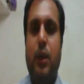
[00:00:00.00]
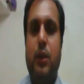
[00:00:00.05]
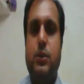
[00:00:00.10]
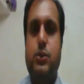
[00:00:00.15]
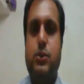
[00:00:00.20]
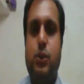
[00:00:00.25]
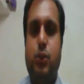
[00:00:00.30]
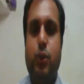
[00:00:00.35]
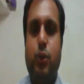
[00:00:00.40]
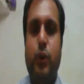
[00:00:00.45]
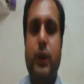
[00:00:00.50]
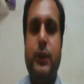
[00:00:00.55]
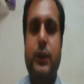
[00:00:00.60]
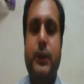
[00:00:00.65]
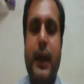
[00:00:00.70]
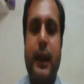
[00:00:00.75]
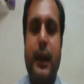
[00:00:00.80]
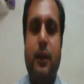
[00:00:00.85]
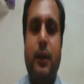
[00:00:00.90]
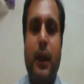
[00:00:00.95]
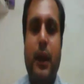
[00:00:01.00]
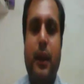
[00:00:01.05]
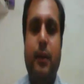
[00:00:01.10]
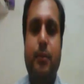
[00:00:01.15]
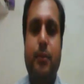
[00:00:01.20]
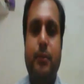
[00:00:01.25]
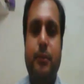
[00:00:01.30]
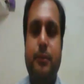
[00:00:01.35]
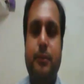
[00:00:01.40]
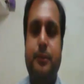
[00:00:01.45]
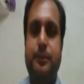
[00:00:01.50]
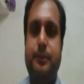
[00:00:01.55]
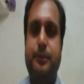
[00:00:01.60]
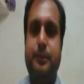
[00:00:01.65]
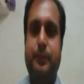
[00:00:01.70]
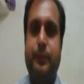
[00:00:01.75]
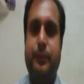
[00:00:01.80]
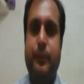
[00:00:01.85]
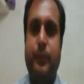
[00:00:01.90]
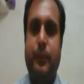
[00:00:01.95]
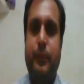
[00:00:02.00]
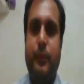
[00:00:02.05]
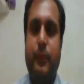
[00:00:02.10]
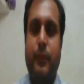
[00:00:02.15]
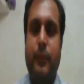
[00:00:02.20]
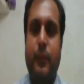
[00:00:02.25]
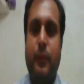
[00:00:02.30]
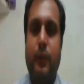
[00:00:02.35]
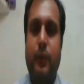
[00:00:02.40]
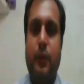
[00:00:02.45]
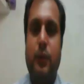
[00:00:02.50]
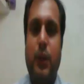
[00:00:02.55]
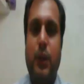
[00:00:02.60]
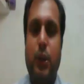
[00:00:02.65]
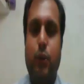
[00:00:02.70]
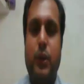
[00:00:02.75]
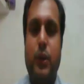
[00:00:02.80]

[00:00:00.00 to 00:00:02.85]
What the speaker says: So during that time, the